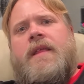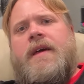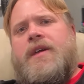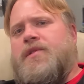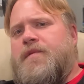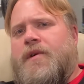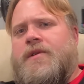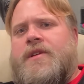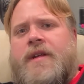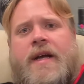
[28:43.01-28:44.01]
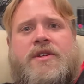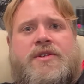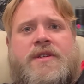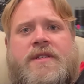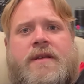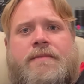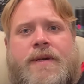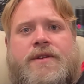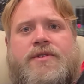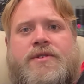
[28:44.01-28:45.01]
that you folks could actually send
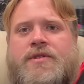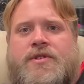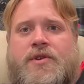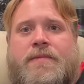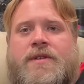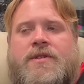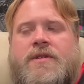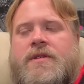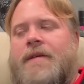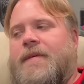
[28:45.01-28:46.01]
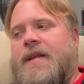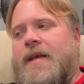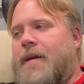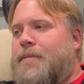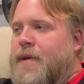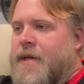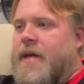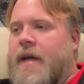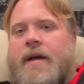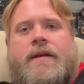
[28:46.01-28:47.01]
pictures and show pictures and stuff like that, but you
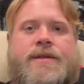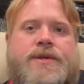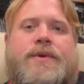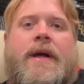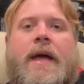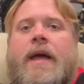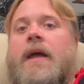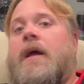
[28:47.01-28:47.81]
can't. It's okay.